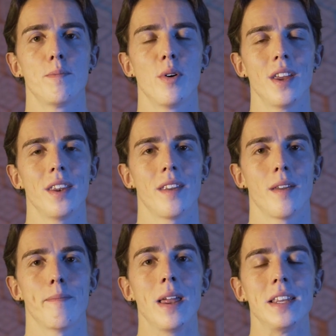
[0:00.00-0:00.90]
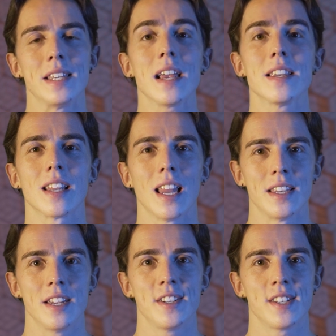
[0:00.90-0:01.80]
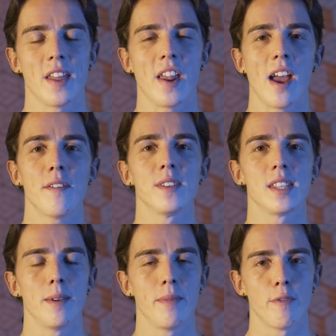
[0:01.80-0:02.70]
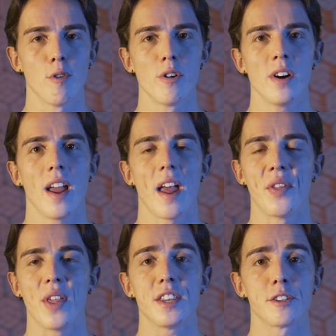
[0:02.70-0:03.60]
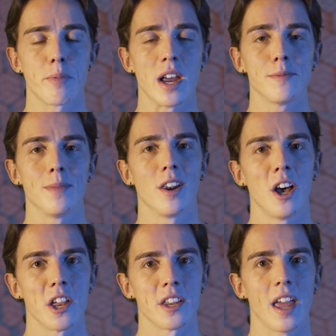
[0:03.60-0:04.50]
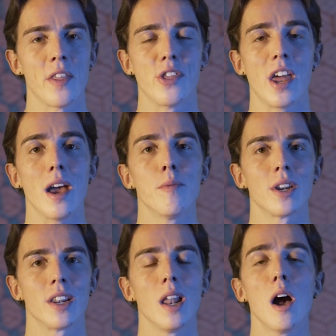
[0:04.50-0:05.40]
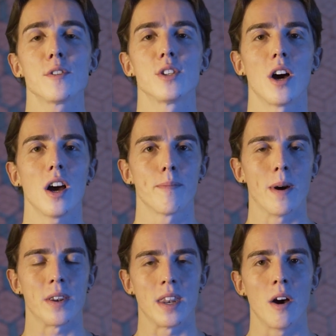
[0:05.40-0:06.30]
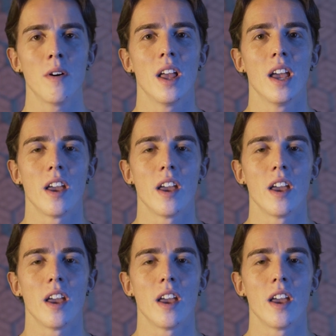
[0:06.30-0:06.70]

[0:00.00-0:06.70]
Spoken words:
put in many technical ideas that I haven't seen before and that surprised me a lot and that I would love to talk about now